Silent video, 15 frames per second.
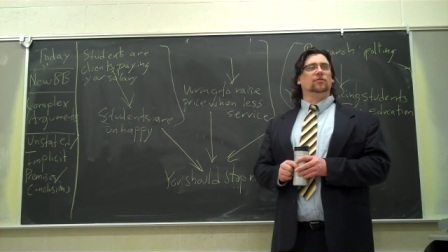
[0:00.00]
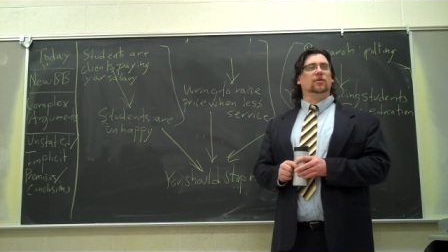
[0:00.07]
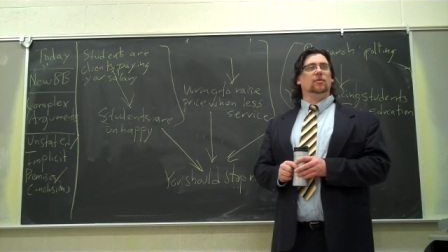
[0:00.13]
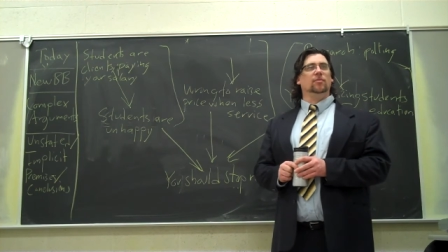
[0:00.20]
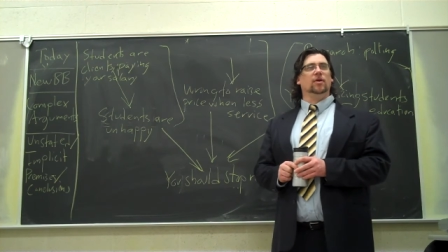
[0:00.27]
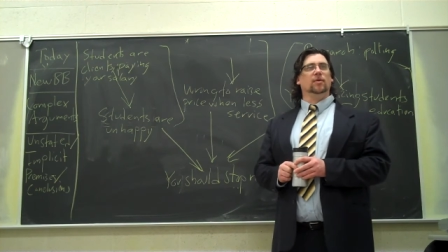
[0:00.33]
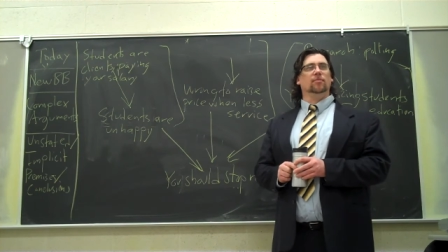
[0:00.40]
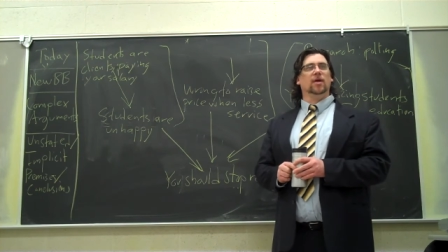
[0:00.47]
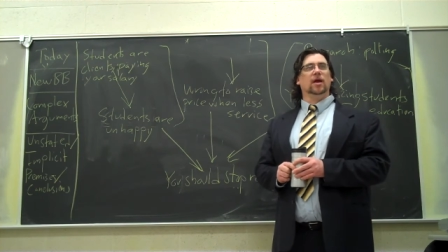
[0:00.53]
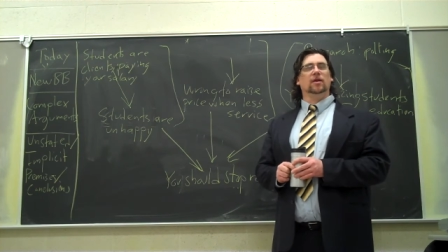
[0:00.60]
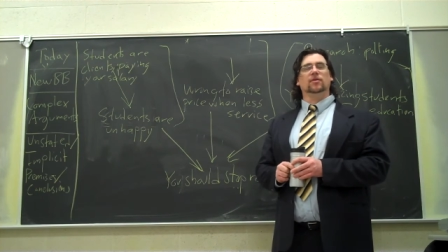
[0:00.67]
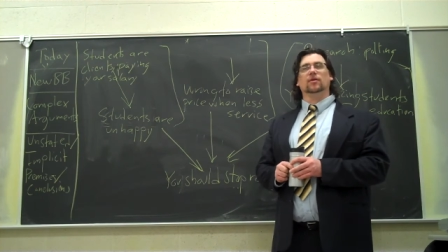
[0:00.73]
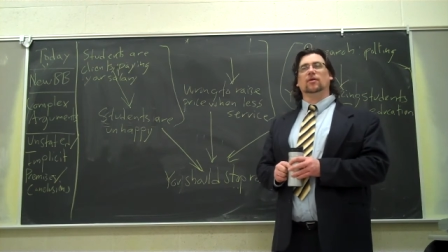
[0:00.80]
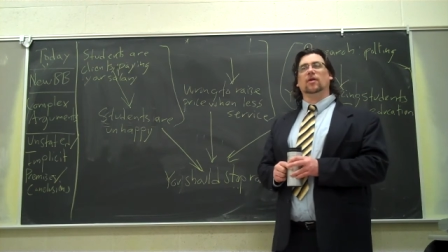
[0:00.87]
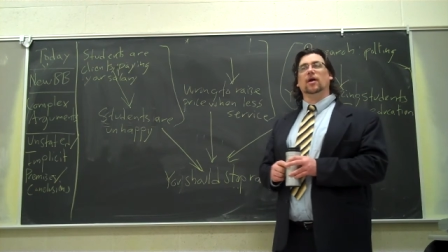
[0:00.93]
that are being made
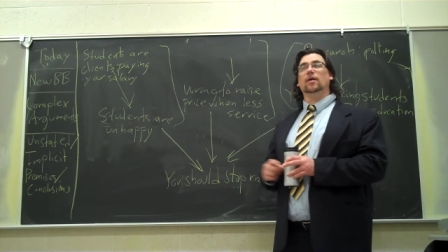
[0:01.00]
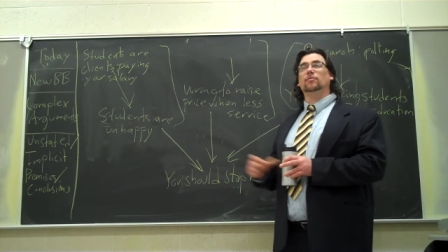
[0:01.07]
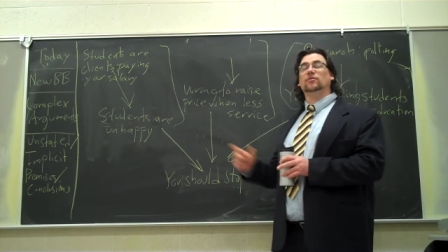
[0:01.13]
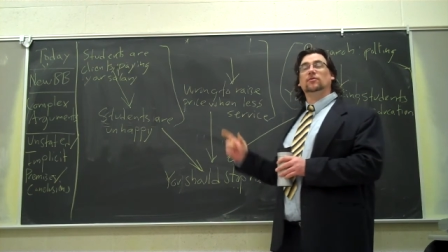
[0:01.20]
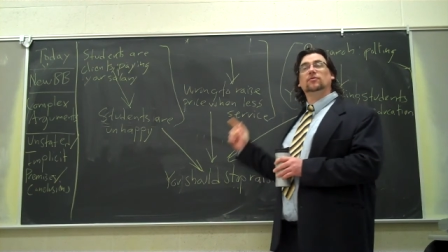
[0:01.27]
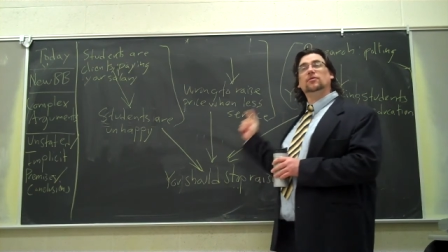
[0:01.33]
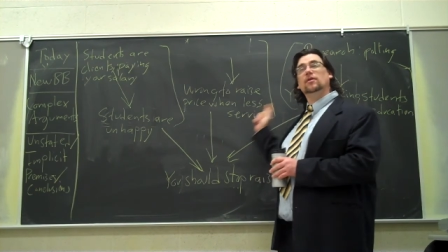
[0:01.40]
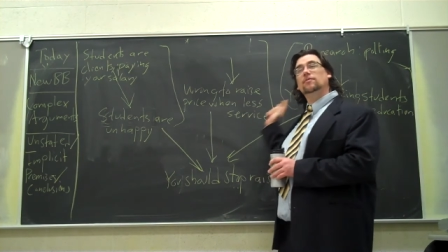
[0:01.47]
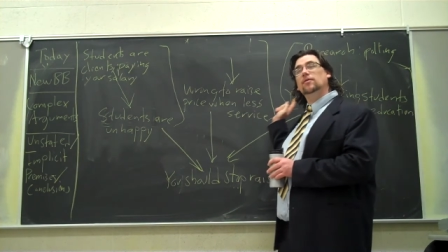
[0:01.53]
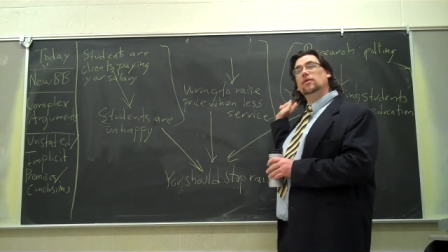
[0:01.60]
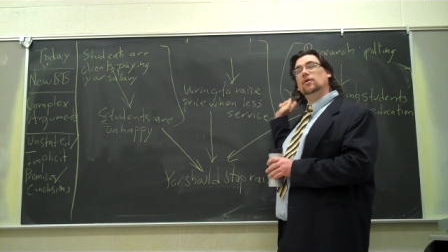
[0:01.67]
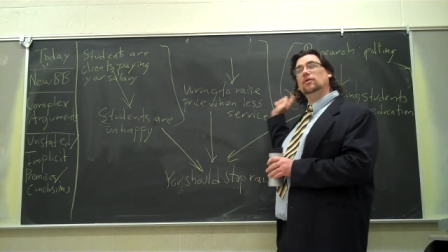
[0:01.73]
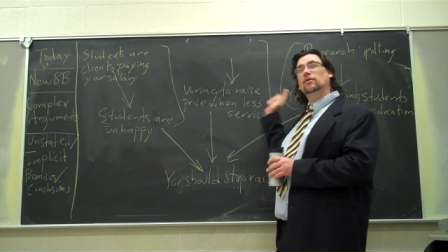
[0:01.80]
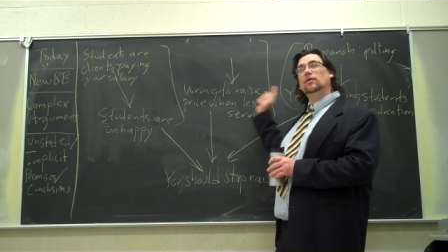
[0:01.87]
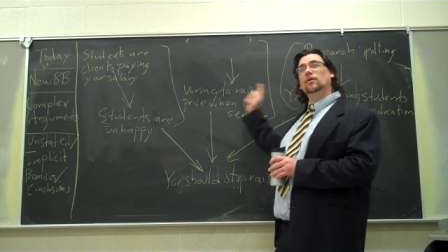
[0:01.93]
in the claims and see if you
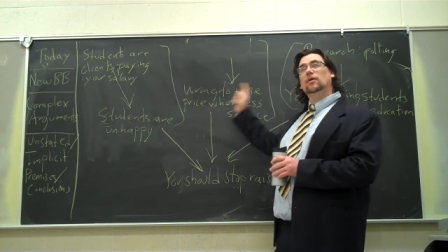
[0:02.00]
can